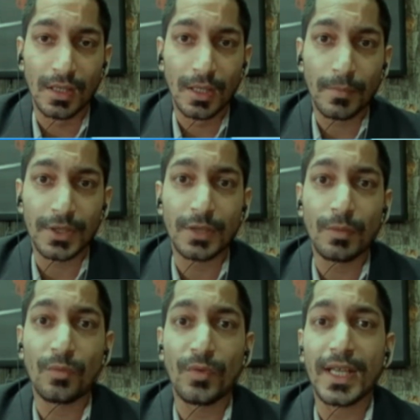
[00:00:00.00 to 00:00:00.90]
but there
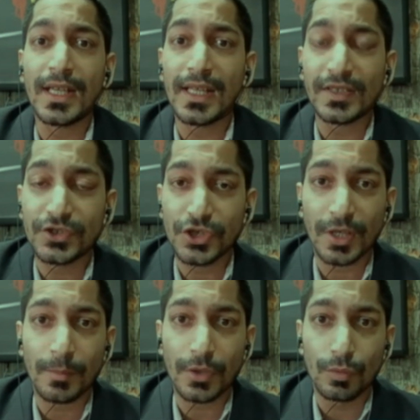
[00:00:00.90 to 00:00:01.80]
were very less
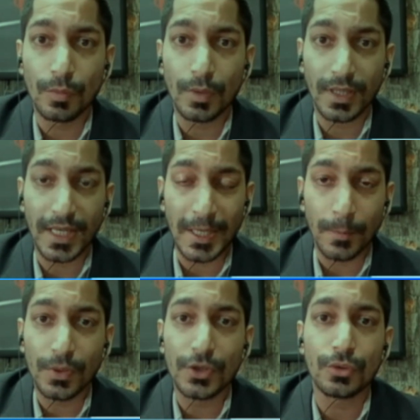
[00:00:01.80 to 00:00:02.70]
chairmen who were
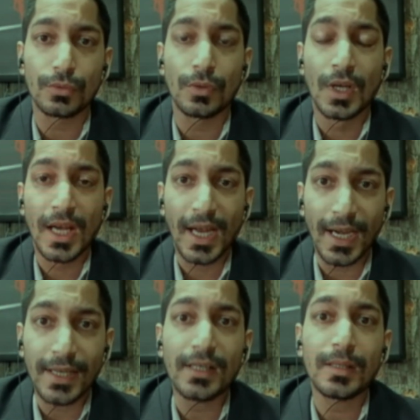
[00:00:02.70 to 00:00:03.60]
able to
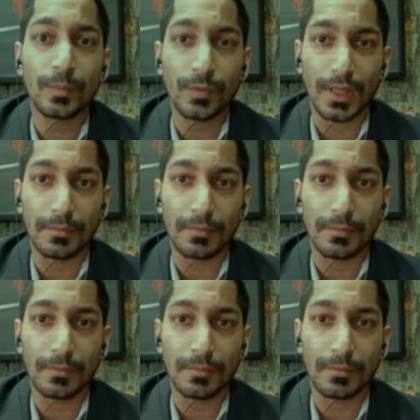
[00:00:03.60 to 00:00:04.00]
handle him well,